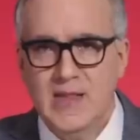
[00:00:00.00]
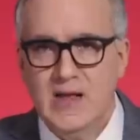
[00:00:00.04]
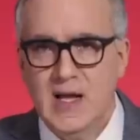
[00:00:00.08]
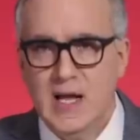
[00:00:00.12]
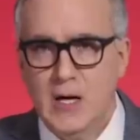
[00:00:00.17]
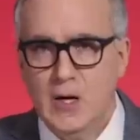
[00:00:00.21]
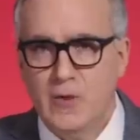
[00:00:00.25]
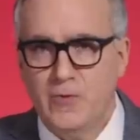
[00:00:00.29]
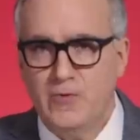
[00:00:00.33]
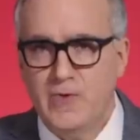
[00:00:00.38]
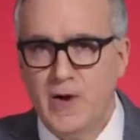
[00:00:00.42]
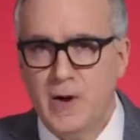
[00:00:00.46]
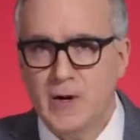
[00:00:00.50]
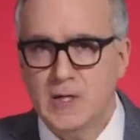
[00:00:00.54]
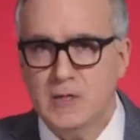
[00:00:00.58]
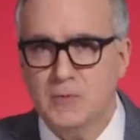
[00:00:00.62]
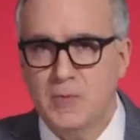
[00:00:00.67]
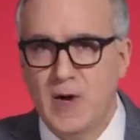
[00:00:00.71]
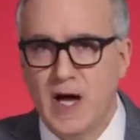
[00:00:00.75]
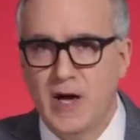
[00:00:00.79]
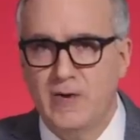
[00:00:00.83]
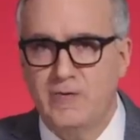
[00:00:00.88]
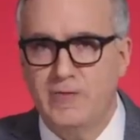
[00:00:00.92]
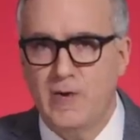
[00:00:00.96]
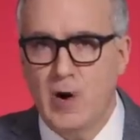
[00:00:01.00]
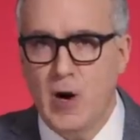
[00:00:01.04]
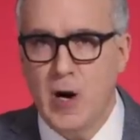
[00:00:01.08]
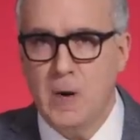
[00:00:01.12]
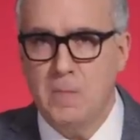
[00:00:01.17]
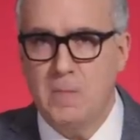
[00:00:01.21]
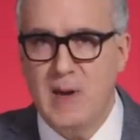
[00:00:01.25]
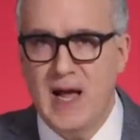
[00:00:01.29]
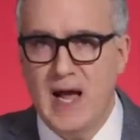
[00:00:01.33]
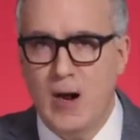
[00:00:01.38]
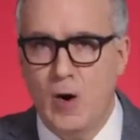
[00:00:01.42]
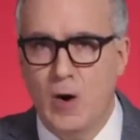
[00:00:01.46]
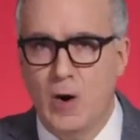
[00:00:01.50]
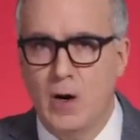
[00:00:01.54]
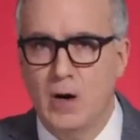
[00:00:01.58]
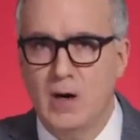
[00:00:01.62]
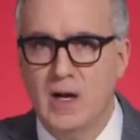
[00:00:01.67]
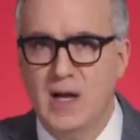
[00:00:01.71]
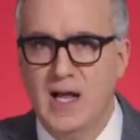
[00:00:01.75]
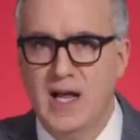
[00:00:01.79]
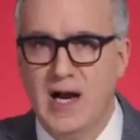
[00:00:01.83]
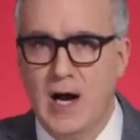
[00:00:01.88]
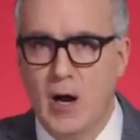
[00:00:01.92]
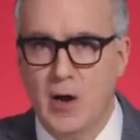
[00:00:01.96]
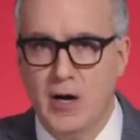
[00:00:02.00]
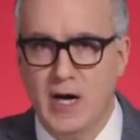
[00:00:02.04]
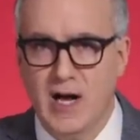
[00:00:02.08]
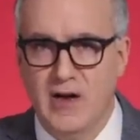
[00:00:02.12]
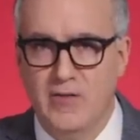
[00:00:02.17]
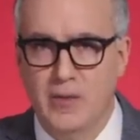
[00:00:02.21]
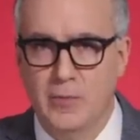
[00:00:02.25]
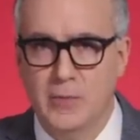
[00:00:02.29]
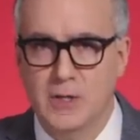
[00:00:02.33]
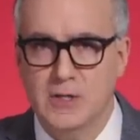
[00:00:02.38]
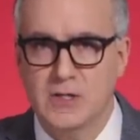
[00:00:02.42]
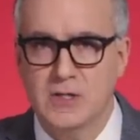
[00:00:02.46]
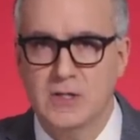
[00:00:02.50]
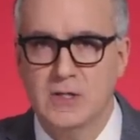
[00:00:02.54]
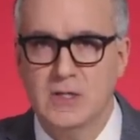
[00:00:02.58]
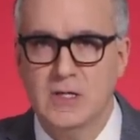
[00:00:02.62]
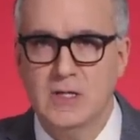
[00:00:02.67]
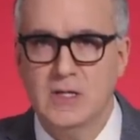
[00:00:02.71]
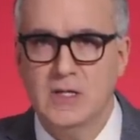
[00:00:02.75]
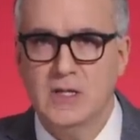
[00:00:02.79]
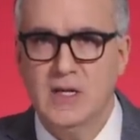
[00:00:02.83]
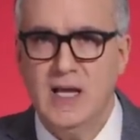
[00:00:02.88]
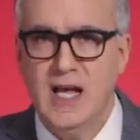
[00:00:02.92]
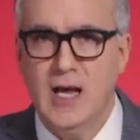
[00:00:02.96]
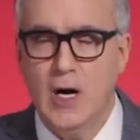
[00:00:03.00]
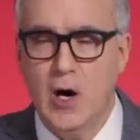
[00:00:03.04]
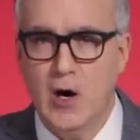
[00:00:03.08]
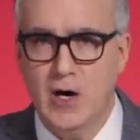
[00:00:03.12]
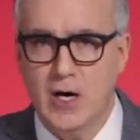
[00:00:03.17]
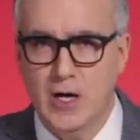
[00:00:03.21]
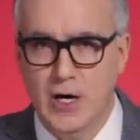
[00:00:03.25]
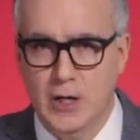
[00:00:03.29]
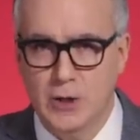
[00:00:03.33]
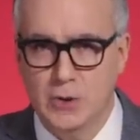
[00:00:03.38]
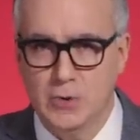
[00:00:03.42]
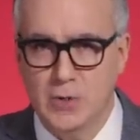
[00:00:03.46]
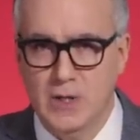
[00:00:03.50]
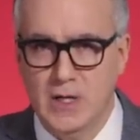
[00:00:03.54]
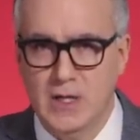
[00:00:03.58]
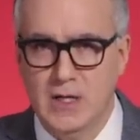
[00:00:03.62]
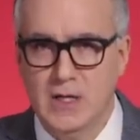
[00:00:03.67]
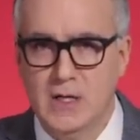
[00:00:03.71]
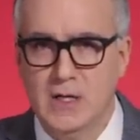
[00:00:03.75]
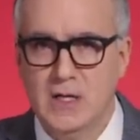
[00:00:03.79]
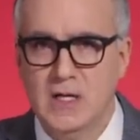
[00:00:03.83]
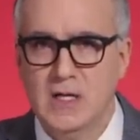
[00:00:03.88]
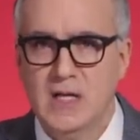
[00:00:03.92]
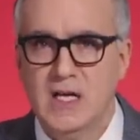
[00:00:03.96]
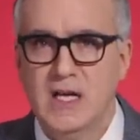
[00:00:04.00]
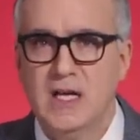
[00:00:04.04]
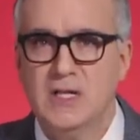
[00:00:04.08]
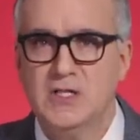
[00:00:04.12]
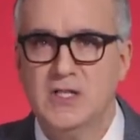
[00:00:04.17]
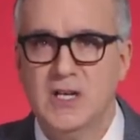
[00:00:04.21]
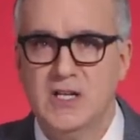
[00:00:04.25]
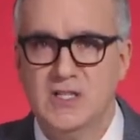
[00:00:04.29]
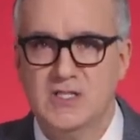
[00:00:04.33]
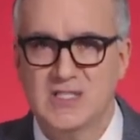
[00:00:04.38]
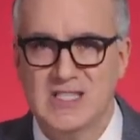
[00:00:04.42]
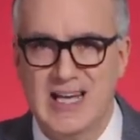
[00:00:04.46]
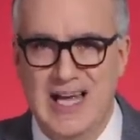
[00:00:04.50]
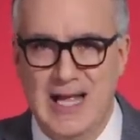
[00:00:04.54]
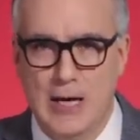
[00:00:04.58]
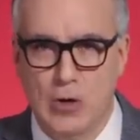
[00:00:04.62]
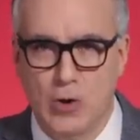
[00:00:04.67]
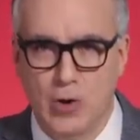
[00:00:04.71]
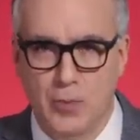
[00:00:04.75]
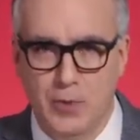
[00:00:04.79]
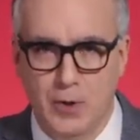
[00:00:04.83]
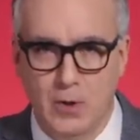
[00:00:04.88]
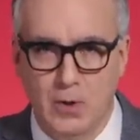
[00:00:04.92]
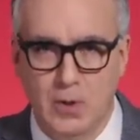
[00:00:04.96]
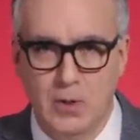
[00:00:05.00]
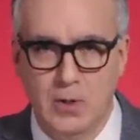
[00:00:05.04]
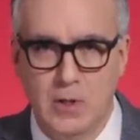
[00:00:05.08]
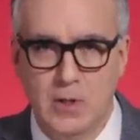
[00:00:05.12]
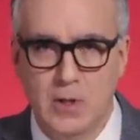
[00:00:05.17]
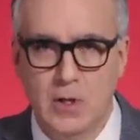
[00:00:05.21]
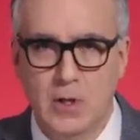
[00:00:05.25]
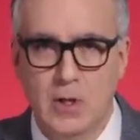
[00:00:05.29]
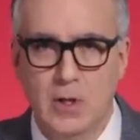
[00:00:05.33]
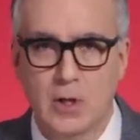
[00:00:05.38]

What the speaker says: The interference by a foreign power in our government, in our country, is intolerable.